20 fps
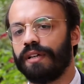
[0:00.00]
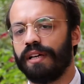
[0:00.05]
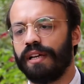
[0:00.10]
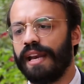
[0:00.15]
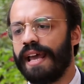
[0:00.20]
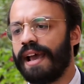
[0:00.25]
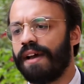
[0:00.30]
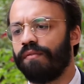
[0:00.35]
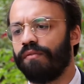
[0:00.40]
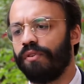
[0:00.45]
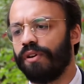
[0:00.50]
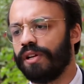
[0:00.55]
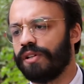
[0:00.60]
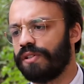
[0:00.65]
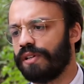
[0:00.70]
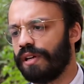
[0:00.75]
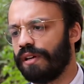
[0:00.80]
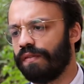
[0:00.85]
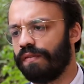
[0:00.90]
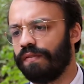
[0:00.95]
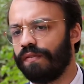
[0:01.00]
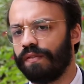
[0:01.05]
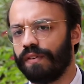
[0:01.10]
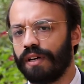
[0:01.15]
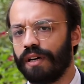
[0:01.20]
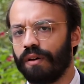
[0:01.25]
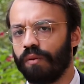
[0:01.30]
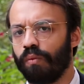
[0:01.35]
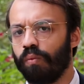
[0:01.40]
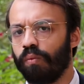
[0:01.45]
an average of
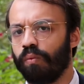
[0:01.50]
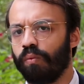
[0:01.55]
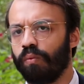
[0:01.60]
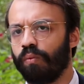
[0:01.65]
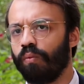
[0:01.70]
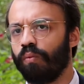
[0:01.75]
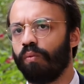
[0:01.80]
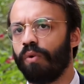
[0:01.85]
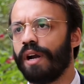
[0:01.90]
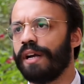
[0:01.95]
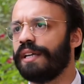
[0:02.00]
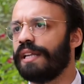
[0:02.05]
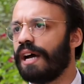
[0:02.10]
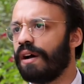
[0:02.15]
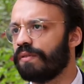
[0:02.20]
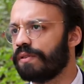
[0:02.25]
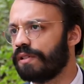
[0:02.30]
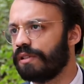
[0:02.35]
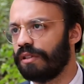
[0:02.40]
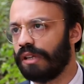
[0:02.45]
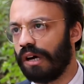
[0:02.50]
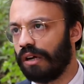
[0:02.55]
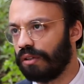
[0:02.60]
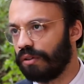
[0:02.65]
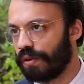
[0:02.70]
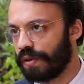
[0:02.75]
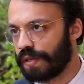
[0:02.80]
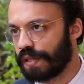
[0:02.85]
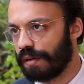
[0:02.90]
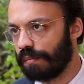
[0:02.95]

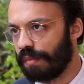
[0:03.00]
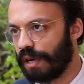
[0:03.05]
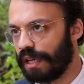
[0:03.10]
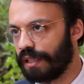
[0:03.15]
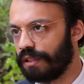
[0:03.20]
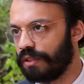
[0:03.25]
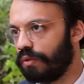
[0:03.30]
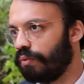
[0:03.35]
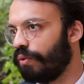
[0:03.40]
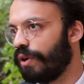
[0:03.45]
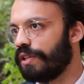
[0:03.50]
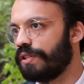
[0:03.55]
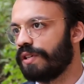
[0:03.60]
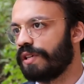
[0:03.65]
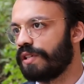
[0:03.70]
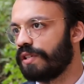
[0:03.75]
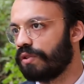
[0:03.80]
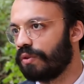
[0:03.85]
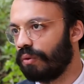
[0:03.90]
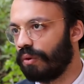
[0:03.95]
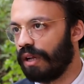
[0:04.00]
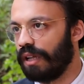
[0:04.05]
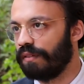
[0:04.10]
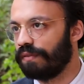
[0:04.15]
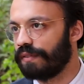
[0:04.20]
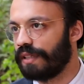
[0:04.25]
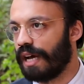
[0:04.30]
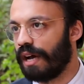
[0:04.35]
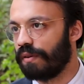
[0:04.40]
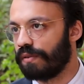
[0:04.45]
$1,000 a month, which is
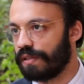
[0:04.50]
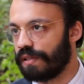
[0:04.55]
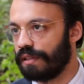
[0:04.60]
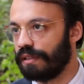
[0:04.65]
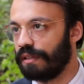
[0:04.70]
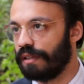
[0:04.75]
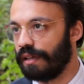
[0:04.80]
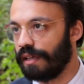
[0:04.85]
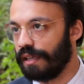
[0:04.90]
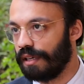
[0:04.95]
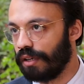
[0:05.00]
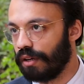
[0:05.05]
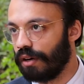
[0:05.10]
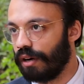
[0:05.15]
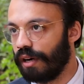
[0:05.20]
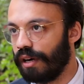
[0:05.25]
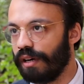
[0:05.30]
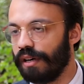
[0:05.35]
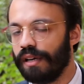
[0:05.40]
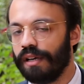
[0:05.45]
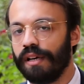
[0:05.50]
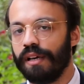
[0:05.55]
$12,000 a year.